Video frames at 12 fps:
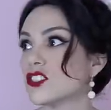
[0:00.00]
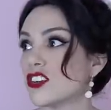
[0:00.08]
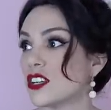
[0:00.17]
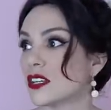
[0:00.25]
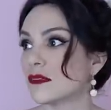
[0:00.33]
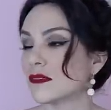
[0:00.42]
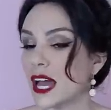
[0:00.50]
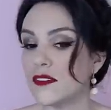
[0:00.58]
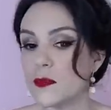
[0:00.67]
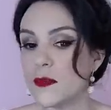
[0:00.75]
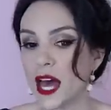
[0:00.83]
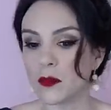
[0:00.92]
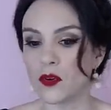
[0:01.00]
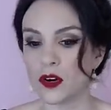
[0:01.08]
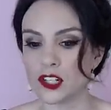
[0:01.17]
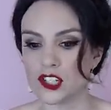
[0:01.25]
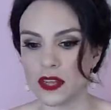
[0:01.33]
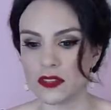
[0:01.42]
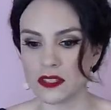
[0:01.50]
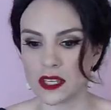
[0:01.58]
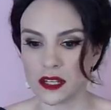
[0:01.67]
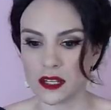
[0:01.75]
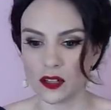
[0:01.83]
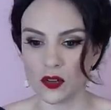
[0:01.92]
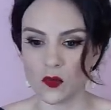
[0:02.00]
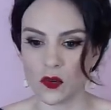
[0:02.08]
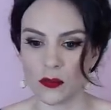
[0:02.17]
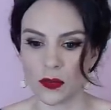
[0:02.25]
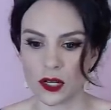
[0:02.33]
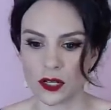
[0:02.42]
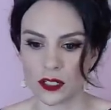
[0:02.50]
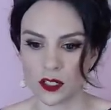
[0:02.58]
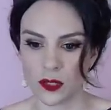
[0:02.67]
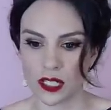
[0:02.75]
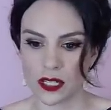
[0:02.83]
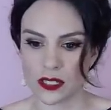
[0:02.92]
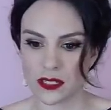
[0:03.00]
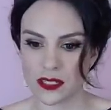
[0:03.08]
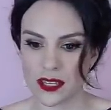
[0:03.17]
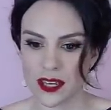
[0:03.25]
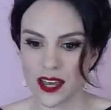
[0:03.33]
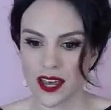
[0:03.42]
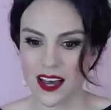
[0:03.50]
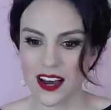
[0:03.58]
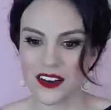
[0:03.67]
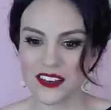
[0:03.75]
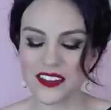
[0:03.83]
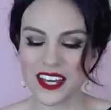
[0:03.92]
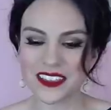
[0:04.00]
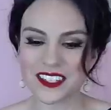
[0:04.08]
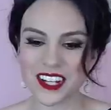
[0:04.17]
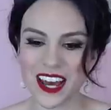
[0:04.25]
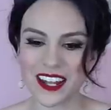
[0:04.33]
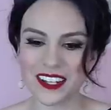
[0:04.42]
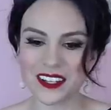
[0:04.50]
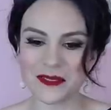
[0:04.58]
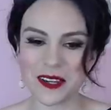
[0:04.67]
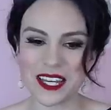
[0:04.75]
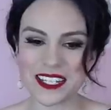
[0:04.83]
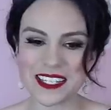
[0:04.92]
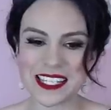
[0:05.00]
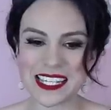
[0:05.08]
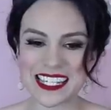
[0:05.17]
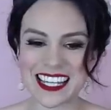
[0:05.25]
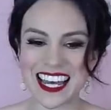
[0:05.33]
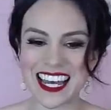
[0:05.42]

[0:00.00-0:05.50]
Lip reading: I should. I have a back porch now that it's getting a little warmer. It'll be nice. Oh, you like the childhood pics?